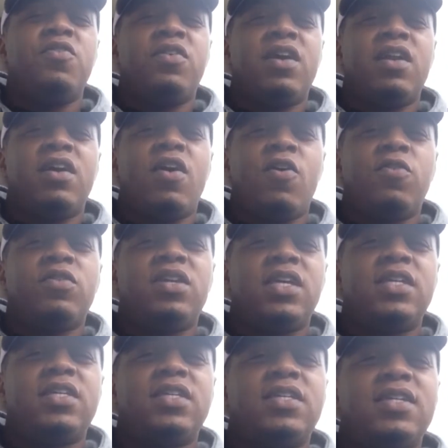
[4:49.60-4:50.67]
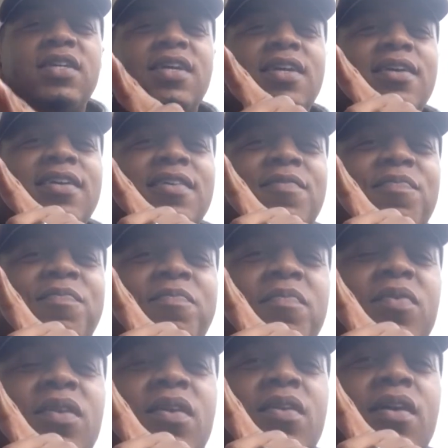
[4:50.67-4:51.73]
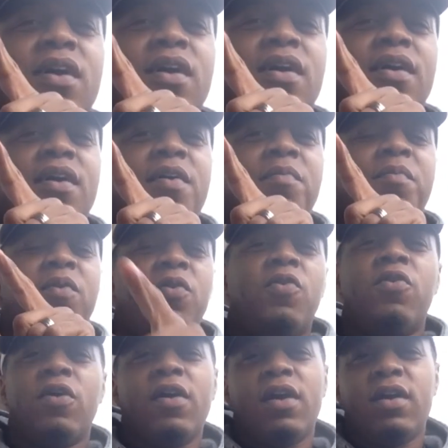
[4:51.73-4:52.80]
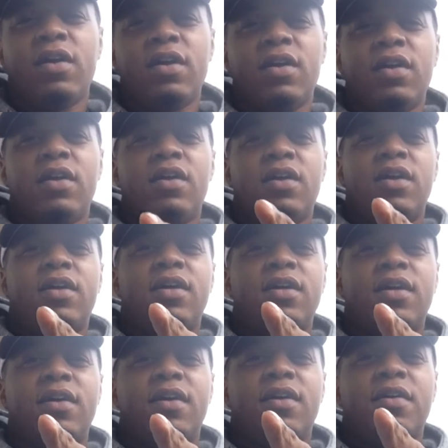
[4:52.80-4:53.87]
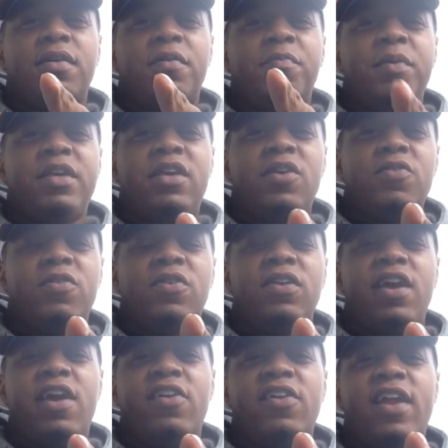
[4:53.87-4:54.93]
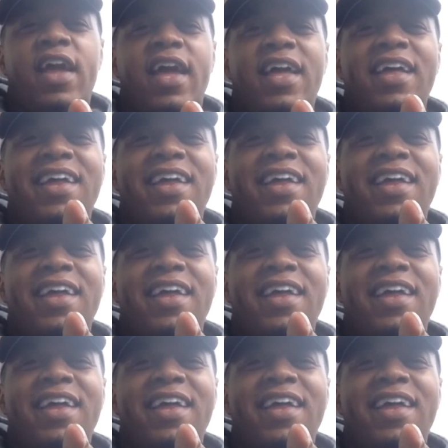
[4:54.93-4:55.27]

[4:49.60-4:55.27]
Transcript: you get a hold of this, um, or uh, be cute on the internet.